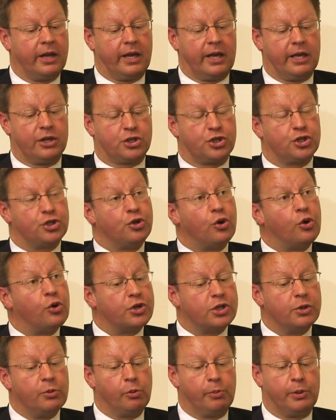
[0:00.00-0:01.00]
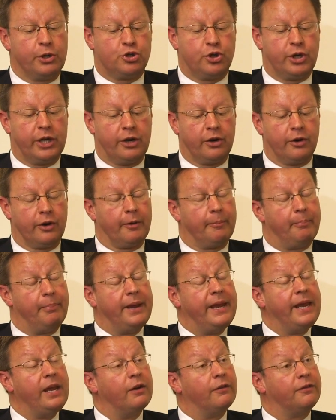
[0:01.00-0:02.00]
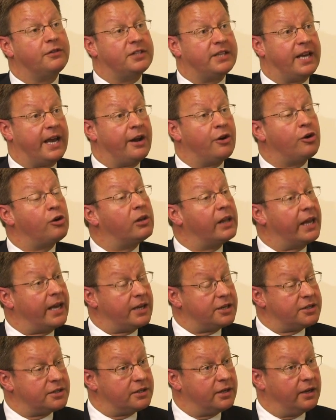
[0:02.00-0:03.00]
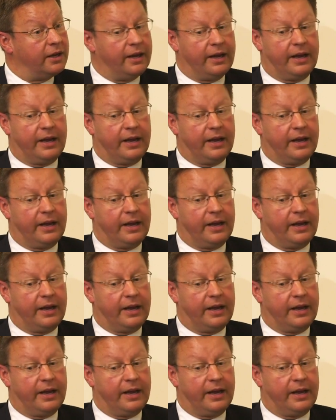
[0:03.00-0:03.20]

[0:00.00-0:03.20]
is stocks that will be trading on a PE of 10 or less